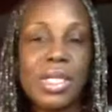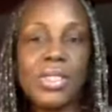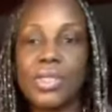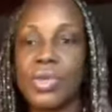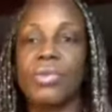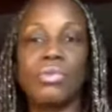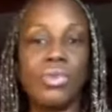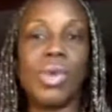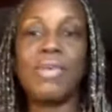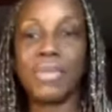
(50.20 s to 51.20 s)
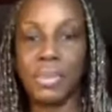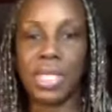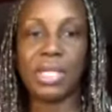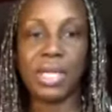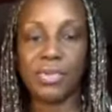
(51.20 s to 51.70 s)
So you have to be
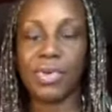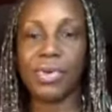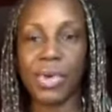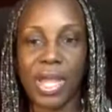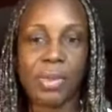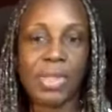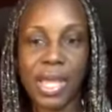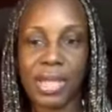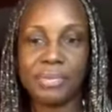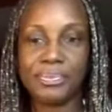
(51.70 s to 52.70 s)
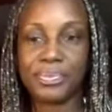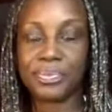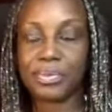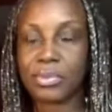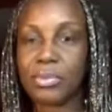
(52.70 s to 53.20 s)
clear if you're okay with that.
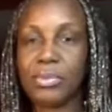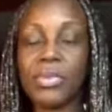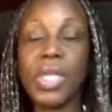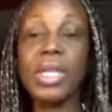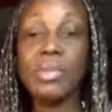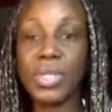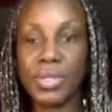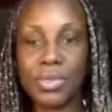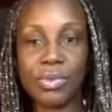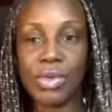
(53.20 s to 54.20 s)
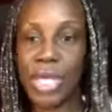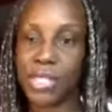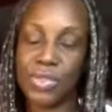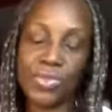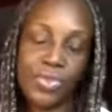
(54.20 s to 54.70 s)
Number two,
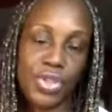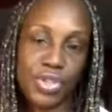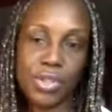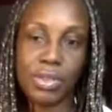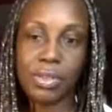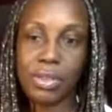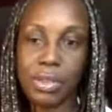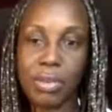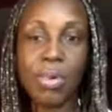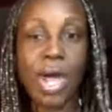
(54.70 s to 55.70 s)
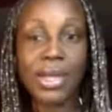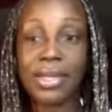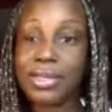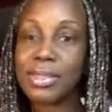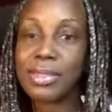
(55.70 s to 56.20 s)
it's nutritional
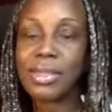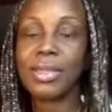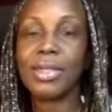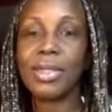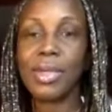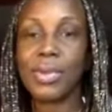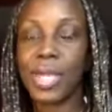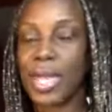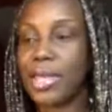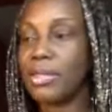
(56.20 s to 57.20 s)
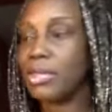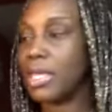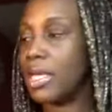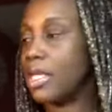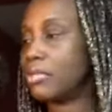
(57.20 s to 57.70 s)
products. Okay,
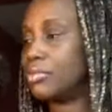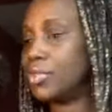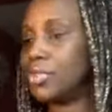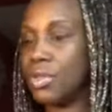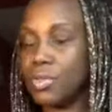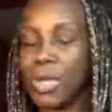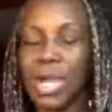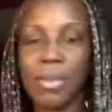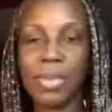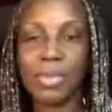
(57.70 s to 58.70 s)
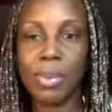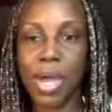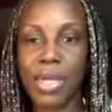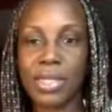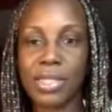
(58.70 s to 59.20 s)
and I'll show you a couple of the
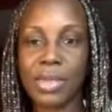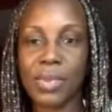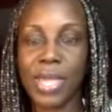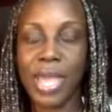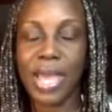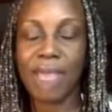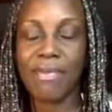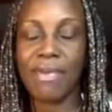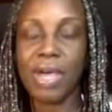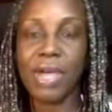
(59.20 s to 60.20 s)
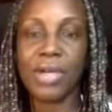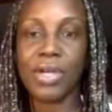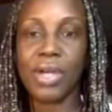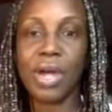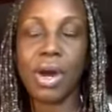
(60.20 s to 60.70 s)
products that we have
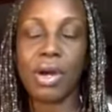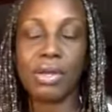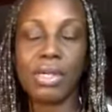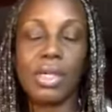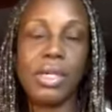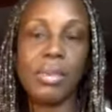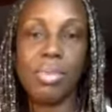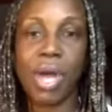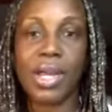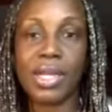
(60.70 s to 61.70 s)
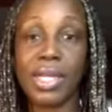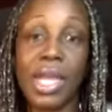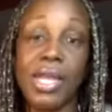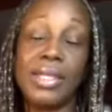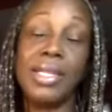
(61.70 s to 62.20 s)
under our product line.